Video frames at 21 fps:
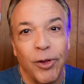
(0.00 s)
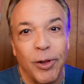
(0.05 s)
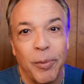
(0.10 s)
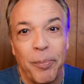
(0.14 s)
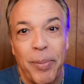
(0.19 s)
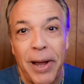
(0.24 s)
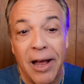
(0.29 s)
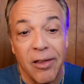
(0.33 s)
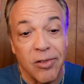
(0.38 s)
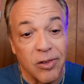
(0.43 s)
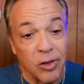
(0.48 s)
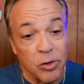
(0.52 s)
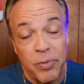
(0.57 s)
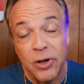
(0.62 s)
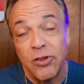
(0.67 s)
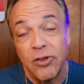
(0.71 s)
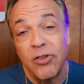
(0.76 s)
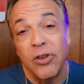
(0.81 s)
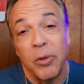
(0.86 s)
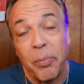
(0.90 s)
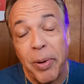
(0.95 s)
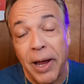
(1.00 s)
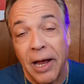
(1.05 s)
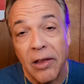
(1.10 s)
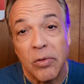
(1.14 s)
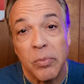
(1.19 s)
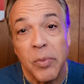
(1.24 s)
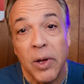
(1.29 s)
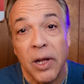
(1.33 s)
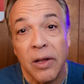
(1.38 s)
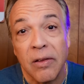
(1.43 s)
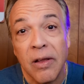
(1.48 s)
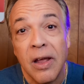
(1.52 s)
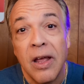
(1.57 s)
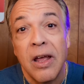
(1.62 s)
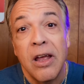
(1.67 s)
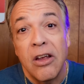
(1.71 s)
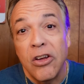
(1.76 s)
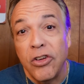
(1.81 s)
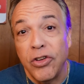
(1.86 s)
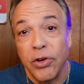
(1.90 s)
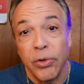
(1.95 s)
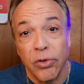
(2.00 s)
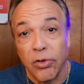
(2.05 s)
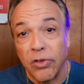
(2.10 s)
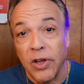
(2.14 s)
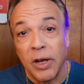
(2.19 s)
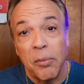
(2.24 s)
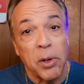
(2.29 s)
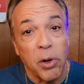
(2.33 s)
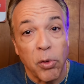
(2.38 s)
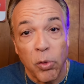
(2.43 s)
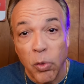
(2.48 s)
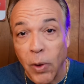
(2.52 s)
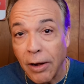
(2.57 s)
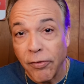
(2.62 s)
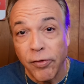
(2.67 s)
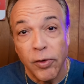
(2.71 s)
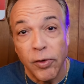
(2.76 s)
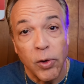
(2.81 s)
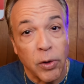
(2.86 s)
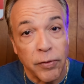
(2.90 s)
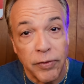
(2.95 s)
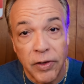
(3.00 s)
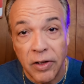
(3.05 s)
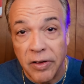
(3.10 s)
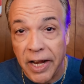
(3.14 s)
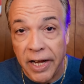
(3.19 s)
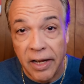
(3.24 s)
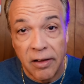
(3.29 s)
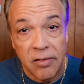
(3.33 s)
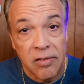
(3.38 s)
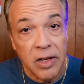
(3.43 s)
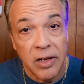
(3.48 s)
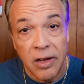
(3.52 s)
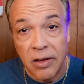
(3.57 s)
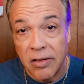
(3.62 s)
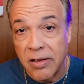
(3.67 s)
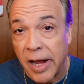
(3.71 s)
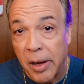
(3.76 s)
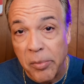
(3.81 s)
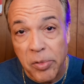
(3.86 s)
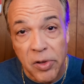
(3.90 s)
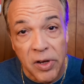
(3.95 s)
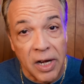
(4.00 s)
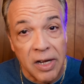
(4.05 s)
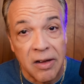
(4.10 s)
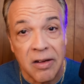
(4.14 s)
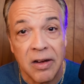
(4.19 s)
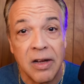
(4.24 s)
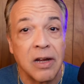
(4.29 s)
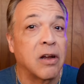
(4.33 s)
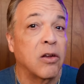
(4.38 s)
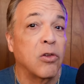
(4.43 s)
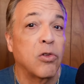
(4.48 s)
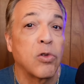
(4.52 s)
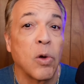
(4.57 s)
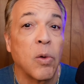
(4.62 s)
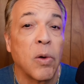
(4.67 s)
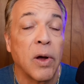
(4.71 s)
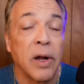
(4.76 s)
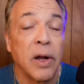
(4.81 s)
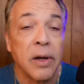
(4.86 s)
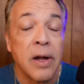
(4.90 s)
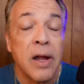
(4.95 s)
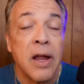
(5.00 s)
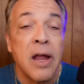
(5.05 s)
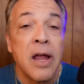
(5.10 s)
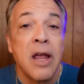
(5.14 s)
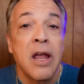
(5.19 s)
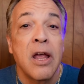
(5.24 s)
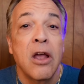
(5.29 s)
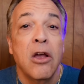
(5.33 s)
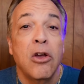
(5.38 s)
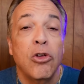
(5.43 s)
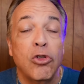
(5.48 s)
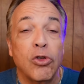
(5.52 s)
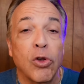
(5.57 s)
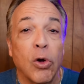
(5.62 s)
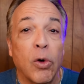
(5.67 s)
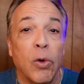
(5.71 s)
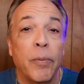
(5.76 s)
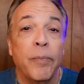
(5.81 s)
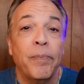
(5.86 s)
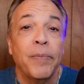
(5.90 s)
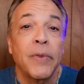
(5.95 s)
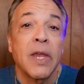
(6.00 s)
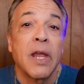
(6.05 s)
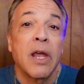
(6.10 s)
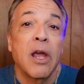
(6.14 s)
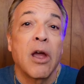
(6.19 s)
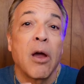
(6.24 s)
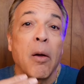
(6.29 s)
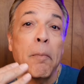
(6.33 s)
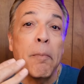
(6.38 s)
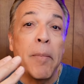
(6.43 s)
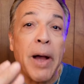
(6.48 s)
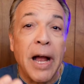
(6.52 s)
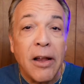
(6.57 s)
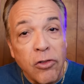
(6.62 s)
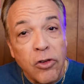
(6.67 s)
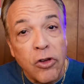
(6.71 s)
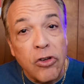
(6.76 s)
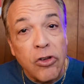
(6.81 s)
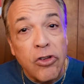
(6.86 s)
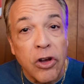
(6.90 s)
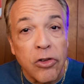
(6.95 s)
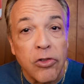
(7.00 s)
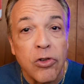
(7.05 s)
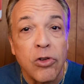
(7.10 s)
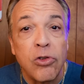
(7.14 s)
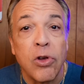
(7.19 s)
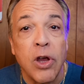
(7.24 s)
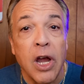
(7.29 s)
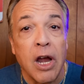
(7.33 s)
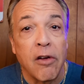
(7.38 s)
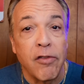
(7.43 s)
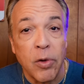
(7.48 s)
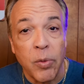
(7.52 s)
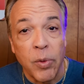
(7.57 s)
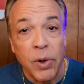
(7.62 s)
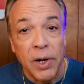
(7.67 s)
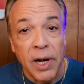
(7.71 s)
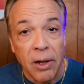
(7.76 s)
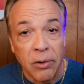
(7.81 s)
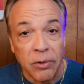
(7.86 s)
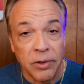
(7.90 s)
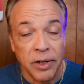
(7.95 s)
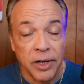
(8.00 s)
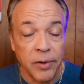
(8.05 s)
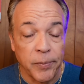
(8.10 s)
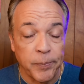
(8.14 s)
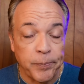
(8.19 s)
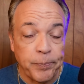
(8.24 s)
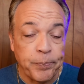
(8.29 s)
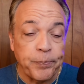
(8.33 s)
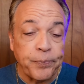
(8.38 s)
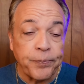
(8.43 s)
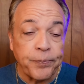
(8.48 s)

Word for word: over the past, especially the past month. She was just able to rifle off the dates and the times that I did it and so on. So, my suggestion to everyone out there,